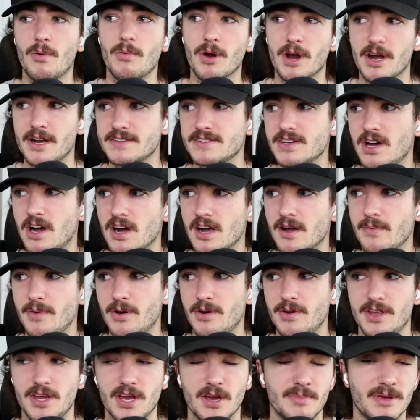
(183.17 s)
what we're going to talk
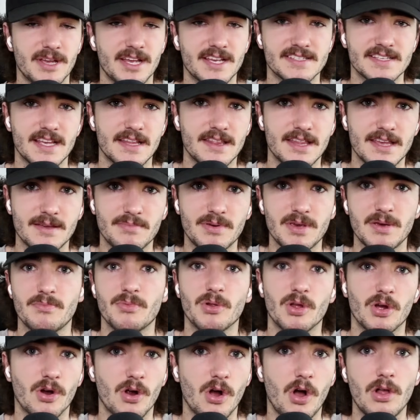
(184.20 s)
about here, because I think
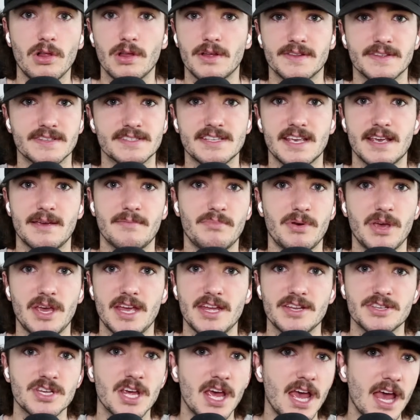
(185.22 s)
people are all on the same
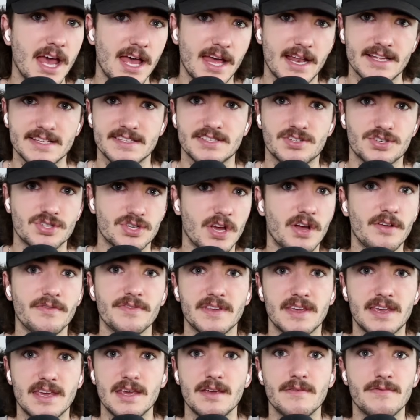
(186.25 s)
page, and it's
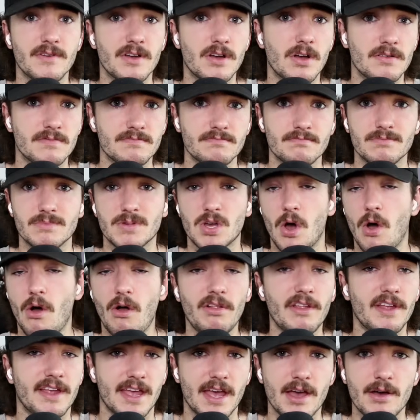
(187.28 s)
Sheldon Keefe
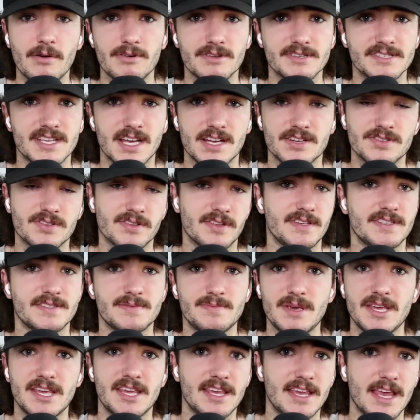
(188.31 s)
calling out, essentially,
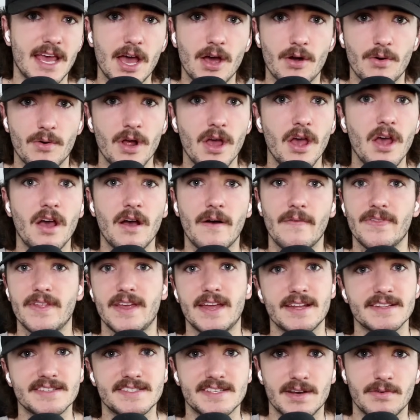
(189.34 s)
speaking out on
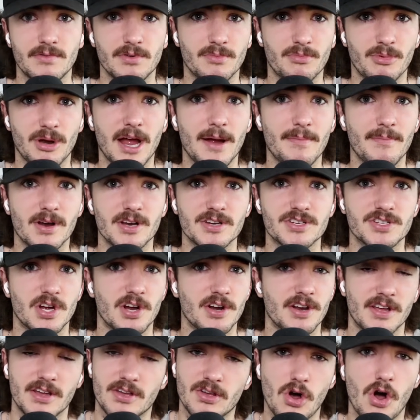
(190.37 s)
the incident with Brad
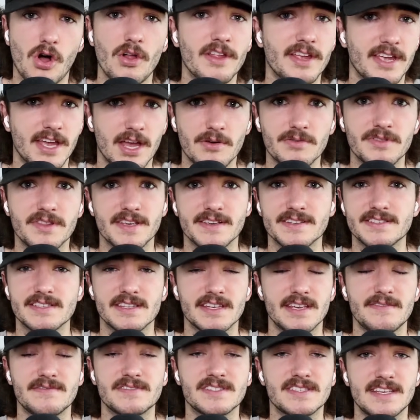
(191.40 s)
Marchand and calling out this
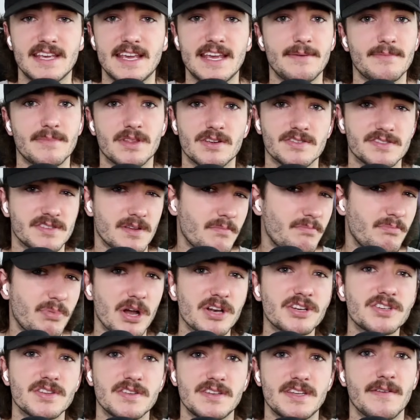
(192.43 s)
Leafs team. There's a
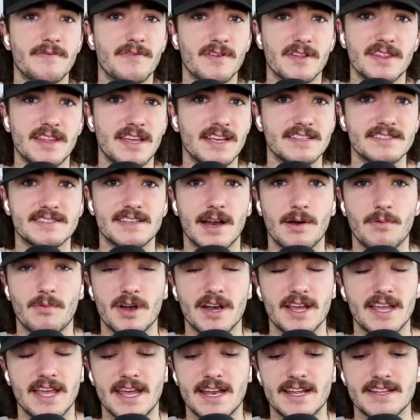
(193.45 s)
bunch of different things that I
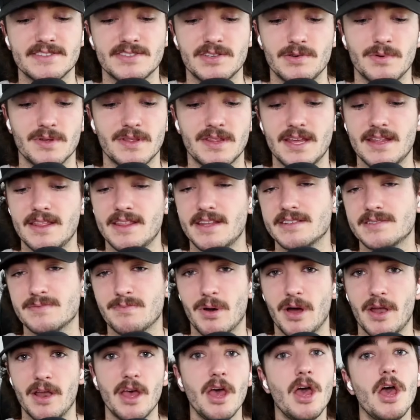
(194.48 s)
want to get into within this,
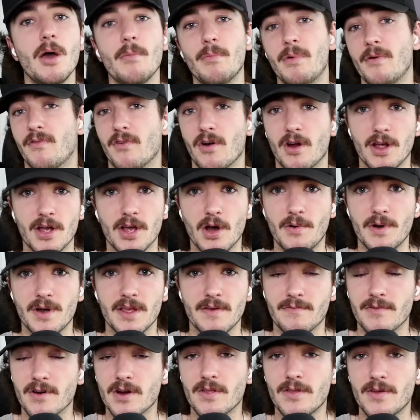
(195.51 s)
but before I go
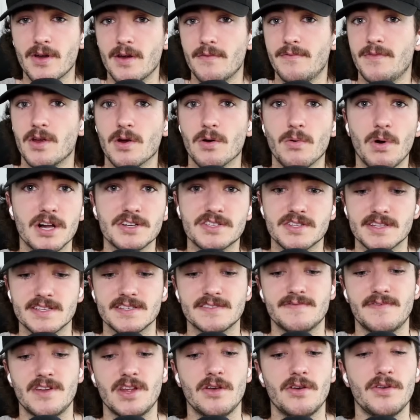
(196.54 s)
any further, if you're watching
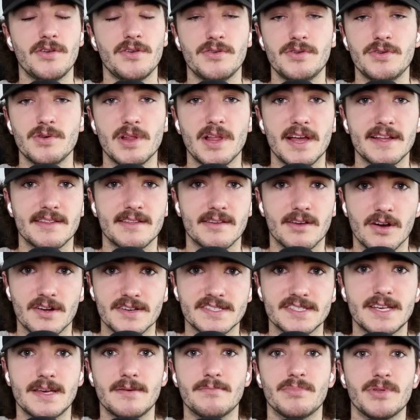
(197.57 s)
this video, you do like the
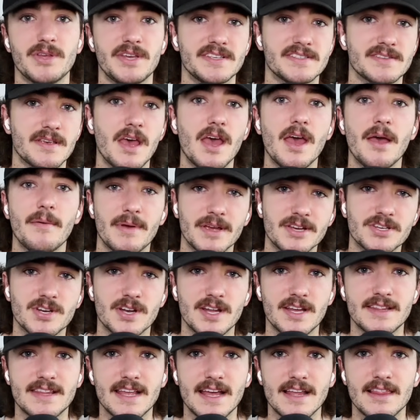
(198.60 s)
content, please make sure
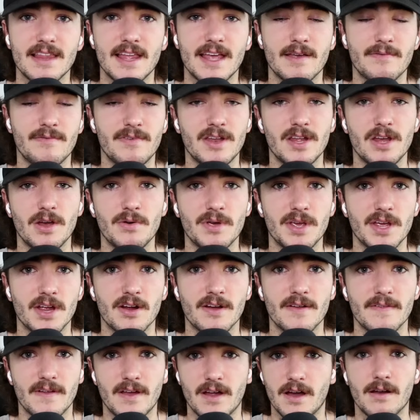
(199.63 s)
to hit that like video
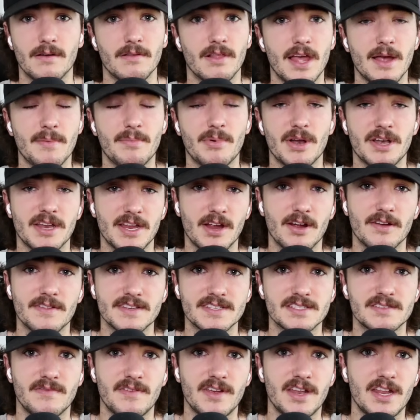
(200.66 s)
here, or like button here on
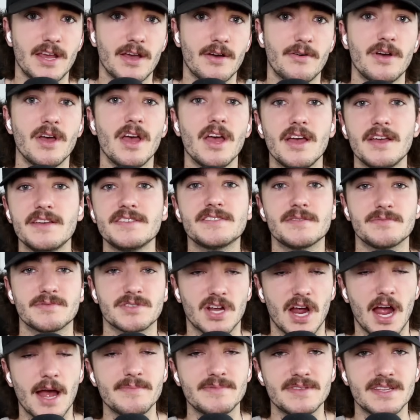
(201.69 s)
this video,
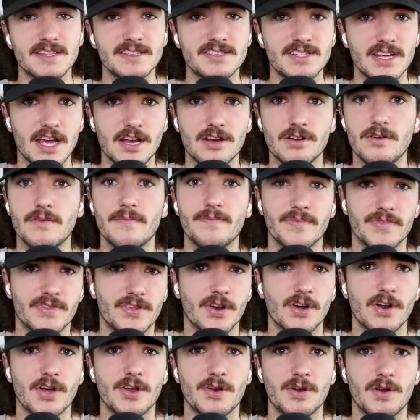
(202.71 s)
subscribe to the channel, and
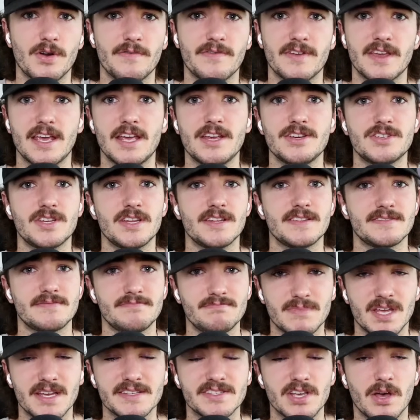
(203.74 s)
turn on notifications.
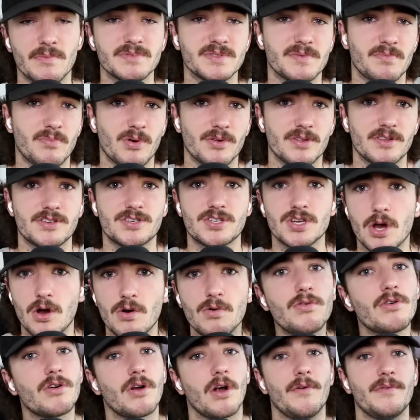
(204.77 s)
It does help support the
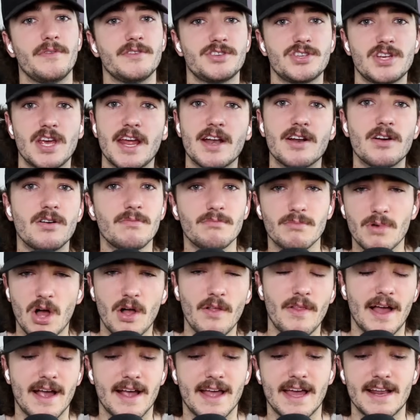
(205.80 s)
show, grow the channel,
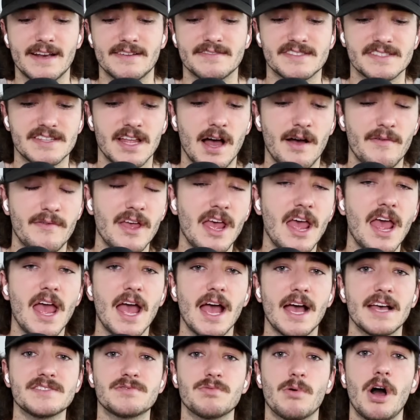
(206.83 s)
all that kind of stuff.
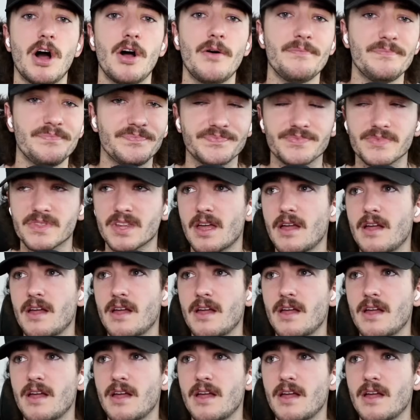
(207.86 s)
As well,